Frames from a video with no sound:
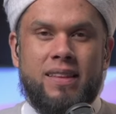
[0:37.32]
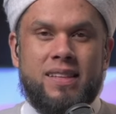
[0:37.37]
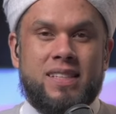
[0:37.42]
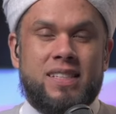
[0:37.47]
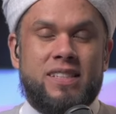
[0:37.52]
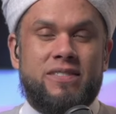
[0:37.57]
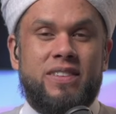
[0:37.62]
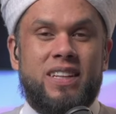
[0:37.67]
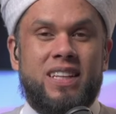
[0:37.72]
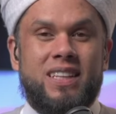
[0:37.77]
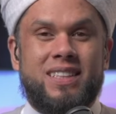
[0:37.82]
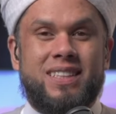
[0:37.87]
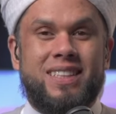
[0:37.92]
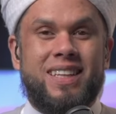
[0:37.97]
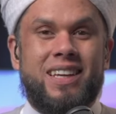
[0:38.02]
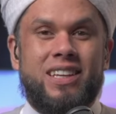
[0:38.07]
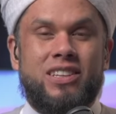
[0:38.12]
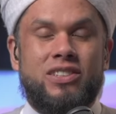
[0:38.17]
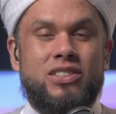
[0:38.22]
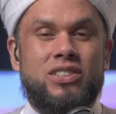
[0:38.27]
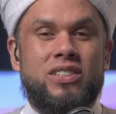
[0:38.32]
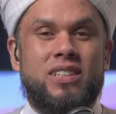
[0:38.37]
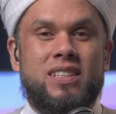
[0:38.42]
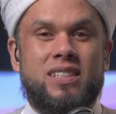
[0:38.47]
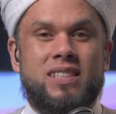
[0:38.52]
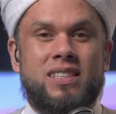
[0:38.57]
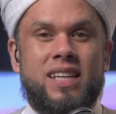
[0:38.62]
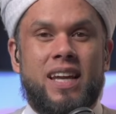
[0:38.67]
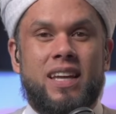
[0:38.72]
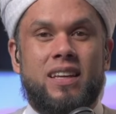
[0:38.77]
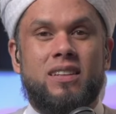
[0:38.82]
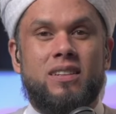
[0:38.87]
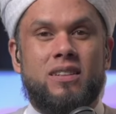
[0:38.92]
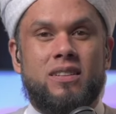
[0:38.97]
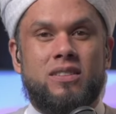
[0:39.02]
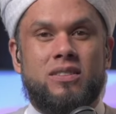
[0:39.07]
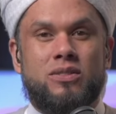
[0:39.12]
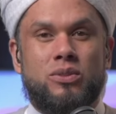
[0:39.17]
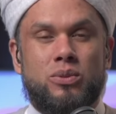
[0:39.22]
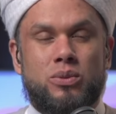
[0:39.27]
And this is a very dangerous
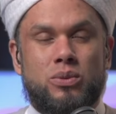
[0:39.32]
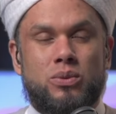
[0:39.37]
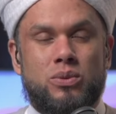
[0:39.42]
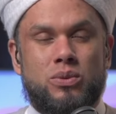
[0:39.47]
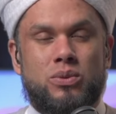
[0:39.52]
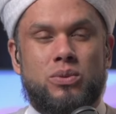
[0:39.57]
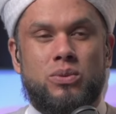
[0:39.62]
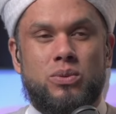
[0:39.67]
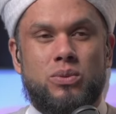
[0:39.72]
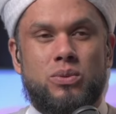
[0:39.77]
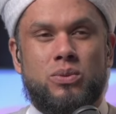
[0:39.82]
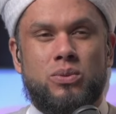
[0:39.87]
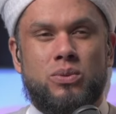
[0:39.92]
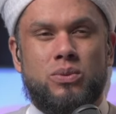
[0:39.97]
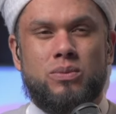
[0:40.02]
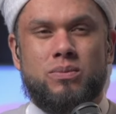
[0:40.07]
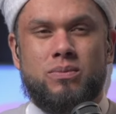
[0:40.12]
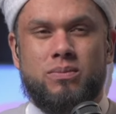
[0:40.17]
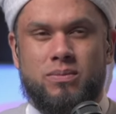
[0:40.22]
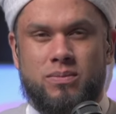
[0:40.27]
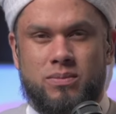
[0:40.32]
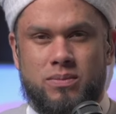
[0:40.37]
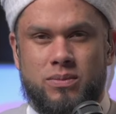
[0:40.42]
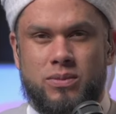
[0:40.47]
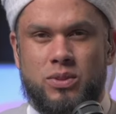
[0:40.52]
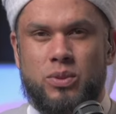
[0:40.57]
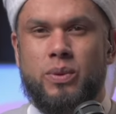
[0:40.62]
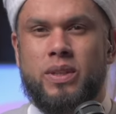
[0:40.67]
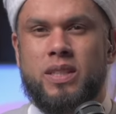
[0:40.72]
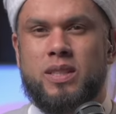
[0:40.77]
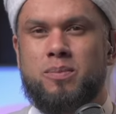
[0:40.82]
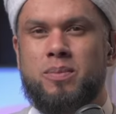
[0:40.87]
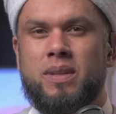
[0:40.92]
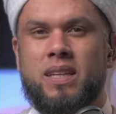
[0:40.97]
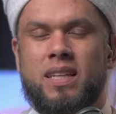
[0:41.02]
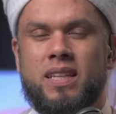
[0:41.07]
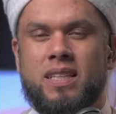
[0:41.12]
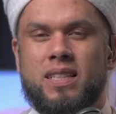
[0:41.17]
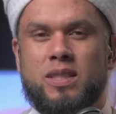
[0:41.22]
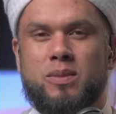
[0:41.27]
cycle to to to
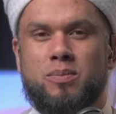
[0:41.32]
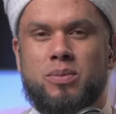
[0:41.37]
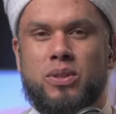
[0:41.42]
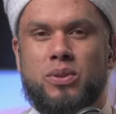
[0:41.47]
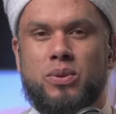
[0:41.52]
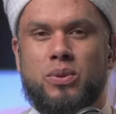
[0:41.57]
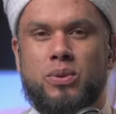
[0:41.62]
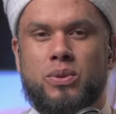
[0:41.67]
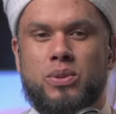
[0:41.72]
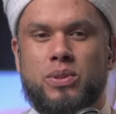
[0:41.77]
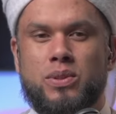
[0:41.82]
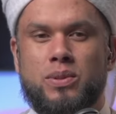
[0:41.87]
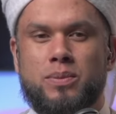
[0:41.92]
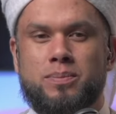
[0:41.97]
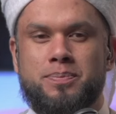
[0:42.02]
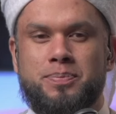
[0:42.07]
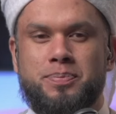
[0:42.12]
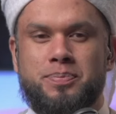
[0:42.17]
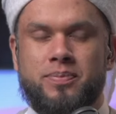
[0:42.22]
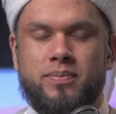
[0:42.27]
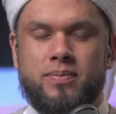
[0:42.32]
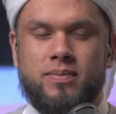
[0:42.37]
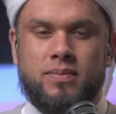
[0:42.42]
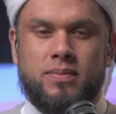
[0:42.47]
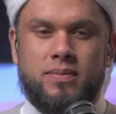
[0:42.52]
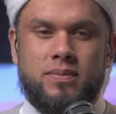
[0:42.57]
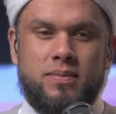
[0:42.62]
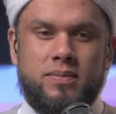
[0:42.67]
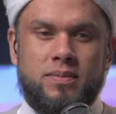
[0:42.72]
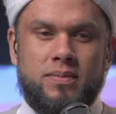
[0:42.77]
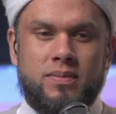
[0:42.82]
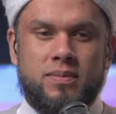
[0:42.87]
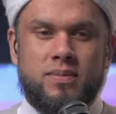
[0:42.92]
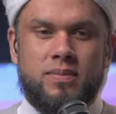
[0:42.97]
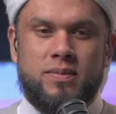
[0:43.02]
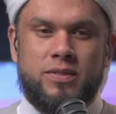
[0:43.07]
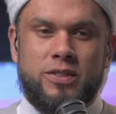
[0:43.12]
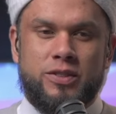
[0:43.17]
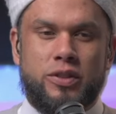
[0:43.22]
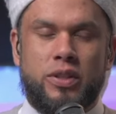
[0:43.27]
experience because
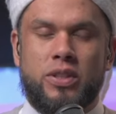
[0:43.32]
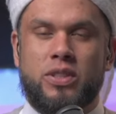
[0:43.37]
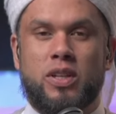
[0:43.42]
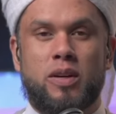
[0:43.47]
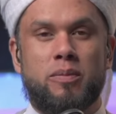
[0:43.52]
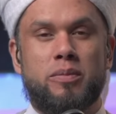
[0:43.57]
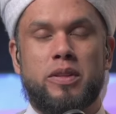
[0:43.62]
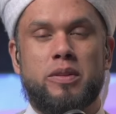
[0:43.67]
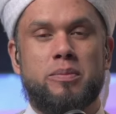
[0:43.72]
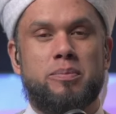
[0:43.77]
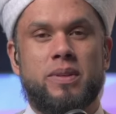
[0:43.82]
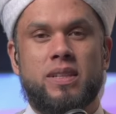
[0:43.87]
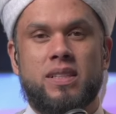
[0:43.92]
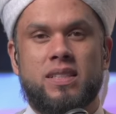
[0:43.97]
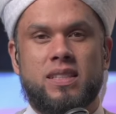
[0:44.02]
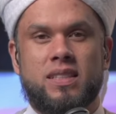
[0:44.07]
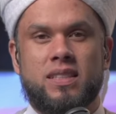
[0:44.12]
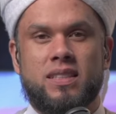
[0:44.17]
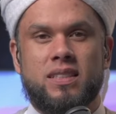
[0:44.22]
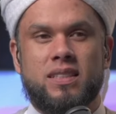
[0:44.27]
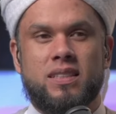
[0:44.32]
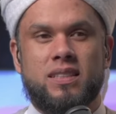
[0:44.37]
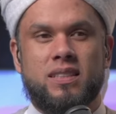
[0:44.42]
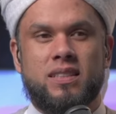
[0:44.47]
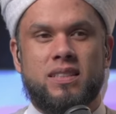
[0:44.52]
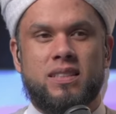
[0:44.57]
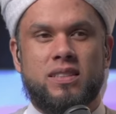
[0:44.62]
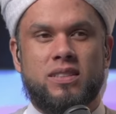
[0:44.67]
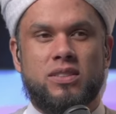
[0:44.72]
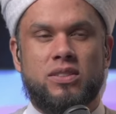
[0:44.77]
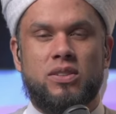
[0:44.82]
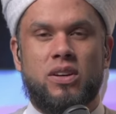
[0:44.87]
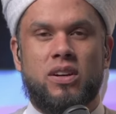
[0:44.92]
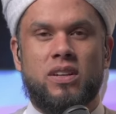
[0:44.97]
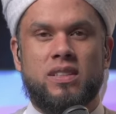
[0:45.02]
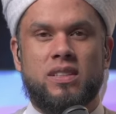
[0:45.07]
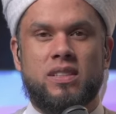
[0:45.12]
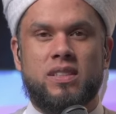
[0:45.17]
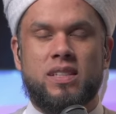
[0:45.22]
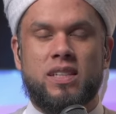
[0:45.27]
for example the person
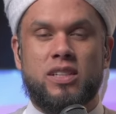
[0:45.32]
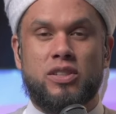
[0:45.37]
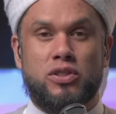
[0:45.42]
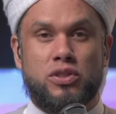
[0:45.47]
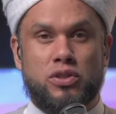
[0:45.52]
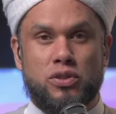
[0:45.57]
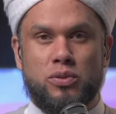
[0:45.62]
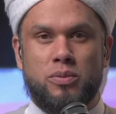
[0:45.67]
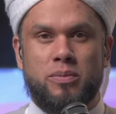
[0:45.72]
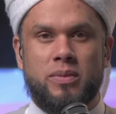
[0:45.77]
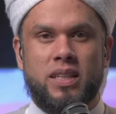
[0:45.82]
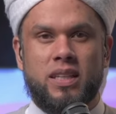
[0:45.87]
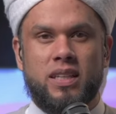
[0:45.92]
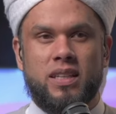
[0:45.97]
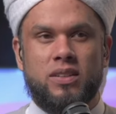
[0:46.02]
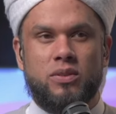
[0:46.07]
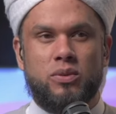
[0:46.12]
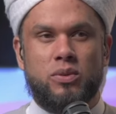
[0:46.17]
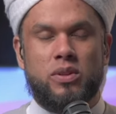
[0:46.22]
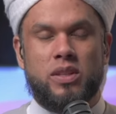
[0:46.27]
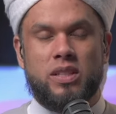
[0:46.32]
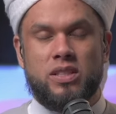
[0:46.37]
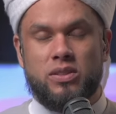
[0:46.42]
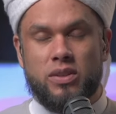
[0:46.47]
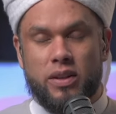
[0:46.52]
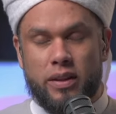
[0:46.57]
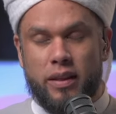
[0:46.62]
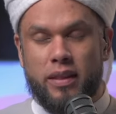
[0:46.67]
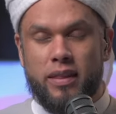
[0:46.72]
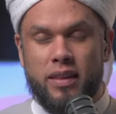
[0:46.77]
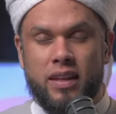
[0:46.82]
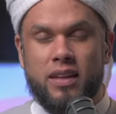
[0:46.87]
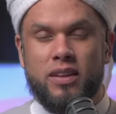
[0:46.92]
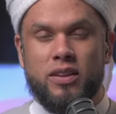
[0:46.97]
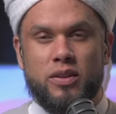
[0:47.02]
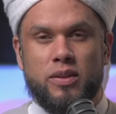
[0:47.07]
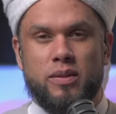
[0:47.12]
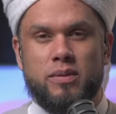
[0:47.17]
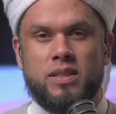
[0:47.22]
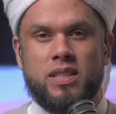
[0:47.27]
starts assuming or they start
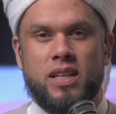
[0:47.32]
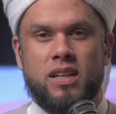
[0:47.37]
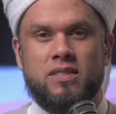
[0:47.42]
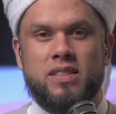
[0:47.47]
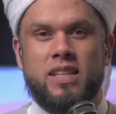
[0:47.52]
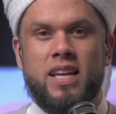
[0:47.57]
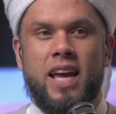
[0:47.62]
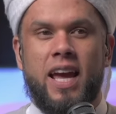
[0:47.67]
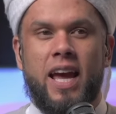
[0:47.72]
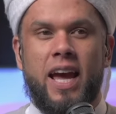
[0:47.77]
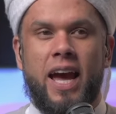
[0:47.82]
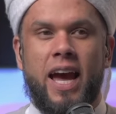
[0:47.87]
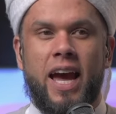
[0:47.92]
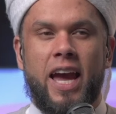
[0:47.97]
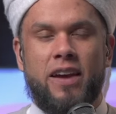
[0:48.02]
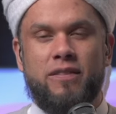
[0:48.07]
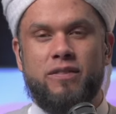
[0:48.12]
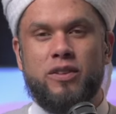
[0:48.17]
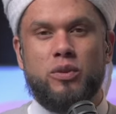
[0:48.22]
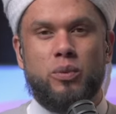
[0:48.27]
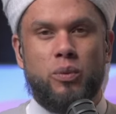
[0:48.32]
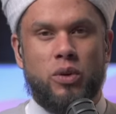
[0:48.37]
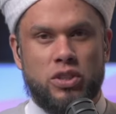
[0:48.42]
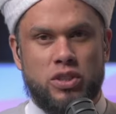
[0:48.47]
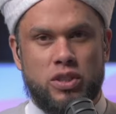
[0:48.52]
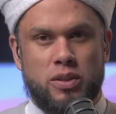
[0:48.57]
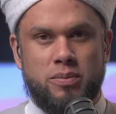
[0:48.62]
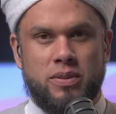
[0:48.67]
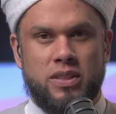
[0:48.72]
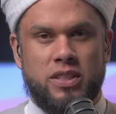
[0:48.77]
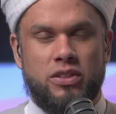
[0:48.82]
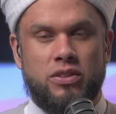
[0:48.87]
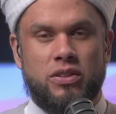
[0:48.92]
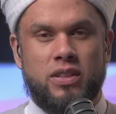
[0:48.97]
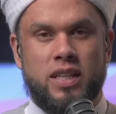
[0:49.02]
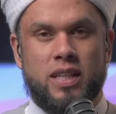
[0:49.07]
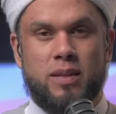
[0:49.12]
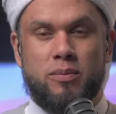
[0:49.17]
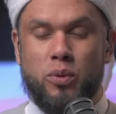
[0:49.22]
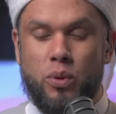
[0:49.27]
thinking to themselves I haven't washed a
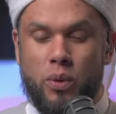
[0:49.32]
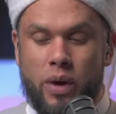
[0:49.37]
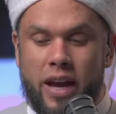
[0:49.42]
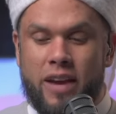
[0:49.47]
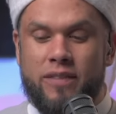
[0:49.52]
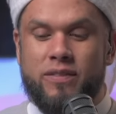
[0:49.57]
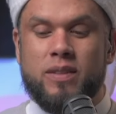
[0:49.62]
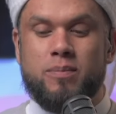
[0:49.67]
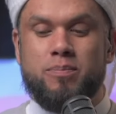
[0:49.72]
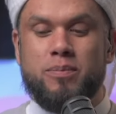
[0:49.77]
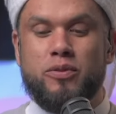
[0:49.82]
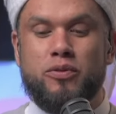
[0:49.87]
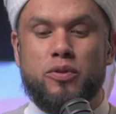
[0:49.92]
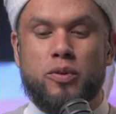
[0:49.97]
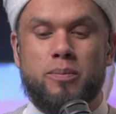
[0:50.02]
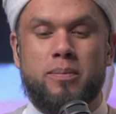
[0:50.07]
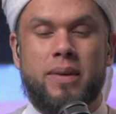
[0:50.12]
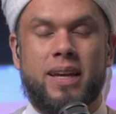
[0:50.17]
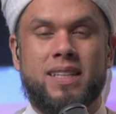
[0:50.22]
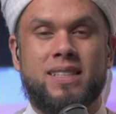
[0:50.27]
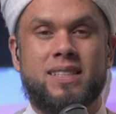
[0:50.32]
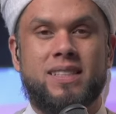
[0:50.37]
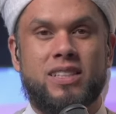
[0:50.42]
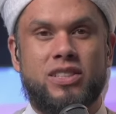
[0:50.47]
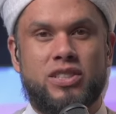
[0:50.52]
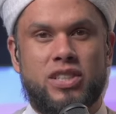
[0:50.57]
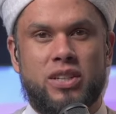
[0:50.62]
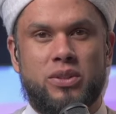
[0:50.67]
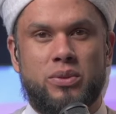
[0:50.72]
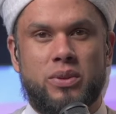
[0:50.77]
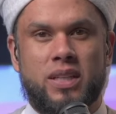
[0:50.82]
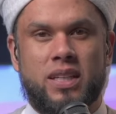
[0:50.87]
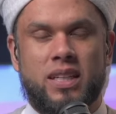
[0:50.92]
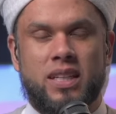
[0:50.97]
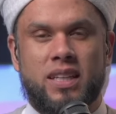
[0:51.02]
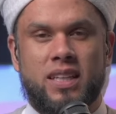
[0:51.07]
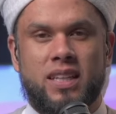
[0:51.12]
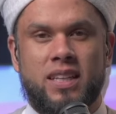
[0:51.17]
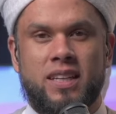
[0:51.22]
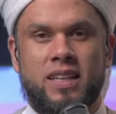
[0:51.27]
particular limb or I haven't performed my istinja
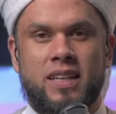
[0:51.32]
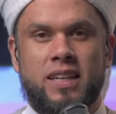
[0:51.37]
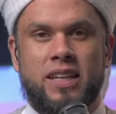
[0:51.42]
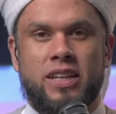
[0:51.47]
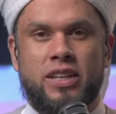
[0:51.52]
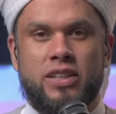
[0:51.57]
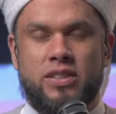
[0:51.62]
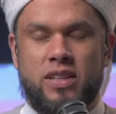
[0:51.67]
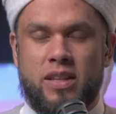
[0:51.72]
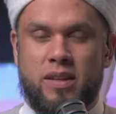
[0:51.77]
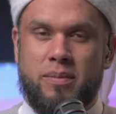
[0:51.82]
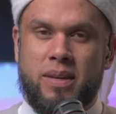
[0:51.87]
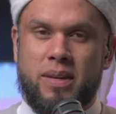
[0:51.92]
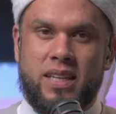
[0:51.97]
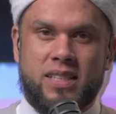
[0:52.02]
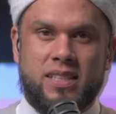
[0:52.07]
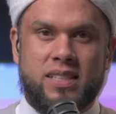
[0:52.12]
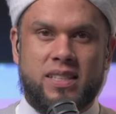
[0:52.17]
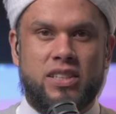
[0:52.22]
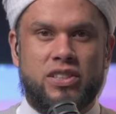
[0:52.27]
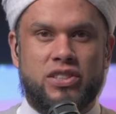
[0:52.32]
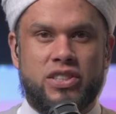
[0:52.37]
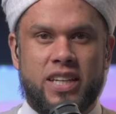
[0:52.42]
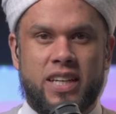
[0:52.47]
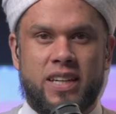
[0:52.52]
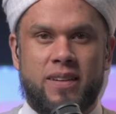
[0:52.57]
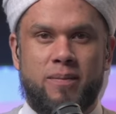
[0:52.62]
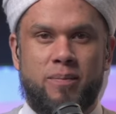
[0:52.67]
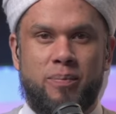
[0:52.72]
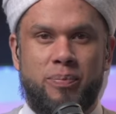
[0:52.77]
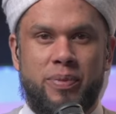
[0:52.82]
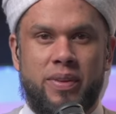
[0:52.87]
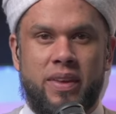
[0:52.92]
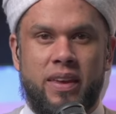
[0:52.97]
correctly. So they make istinja.